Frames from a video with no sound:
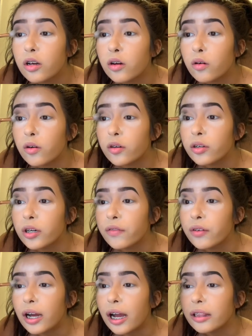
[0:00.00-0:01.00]
corner of
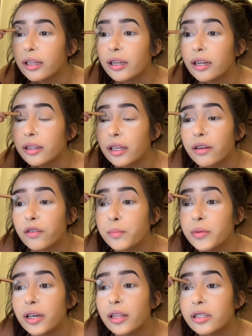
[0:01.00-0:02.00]
your eyelid. And like for
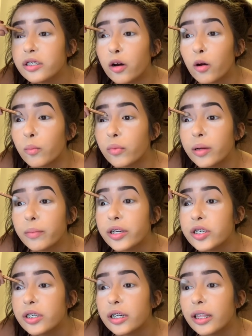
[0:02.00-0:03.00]
me, I like to ombre my
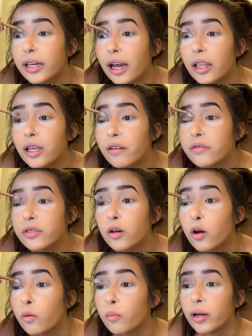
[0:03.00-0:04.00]
shit. Like, I love
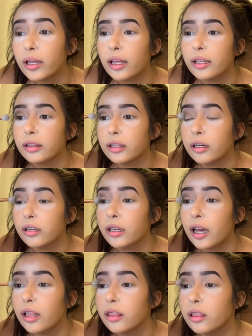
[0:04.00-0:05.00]
ombre, like
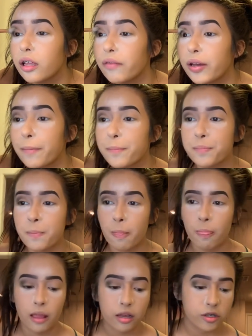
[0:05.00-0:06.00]
literally I love it.
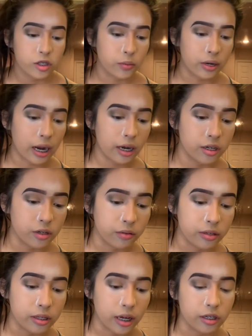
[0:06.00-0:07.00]
So what I do
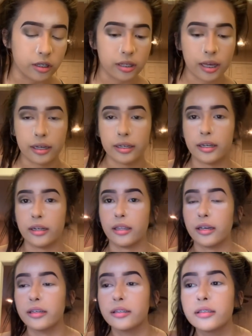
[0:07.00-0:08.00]
is I just like kind of
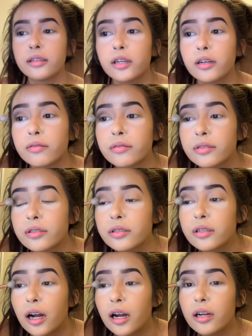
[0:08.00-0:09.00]
like, you know,
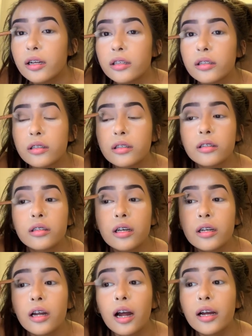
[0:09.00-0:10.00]
start
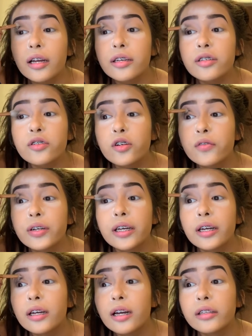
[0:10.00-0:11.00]
the darkest over
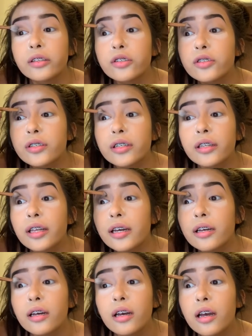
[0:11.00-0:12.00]
here and then just kind of
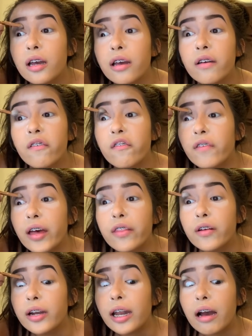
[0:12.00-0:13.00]
like
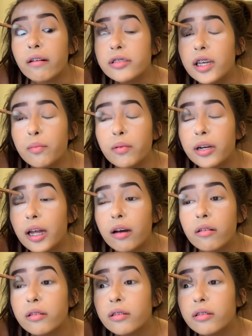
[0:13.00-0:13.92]
feather it out, taper it out